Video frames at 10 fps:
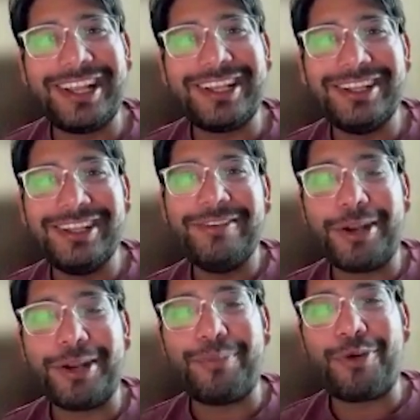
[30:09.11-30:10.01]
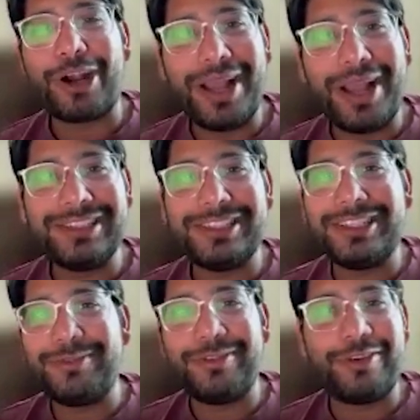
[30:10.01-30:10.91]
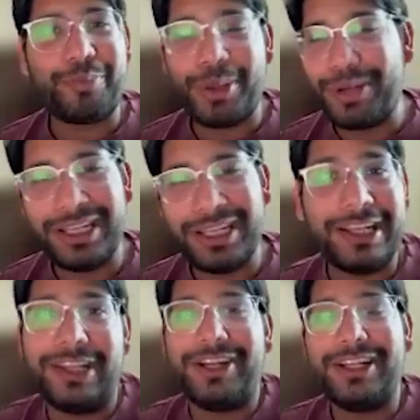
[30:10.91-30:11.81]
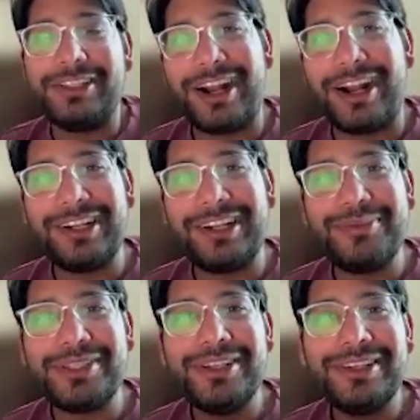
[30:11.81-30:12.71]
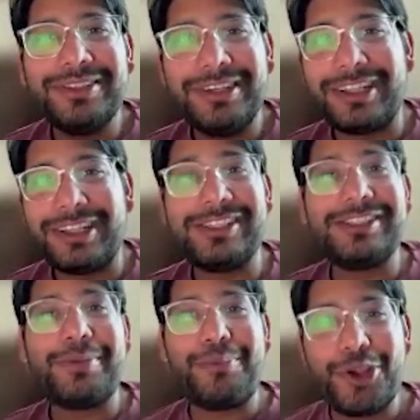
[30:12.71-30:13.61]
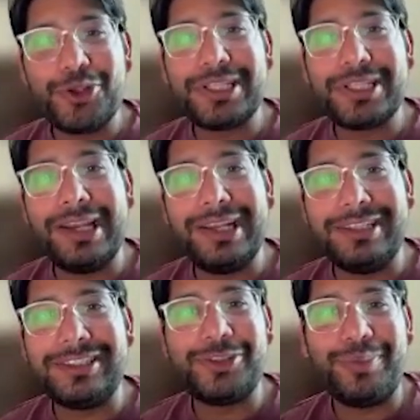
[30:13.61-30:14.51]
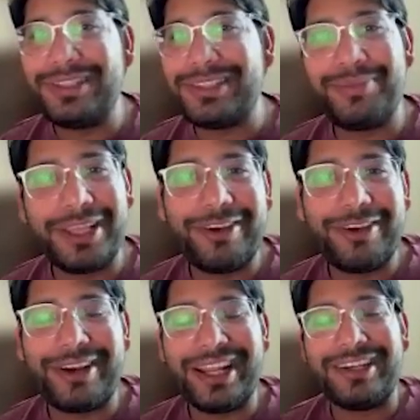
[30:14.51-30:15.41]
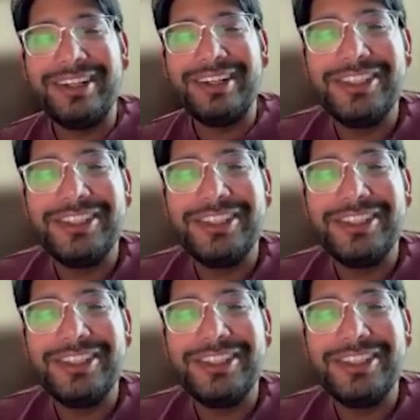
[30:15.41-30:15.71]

Like for a product manager or people in anyone in startups, like this is a huge challenge to build something great.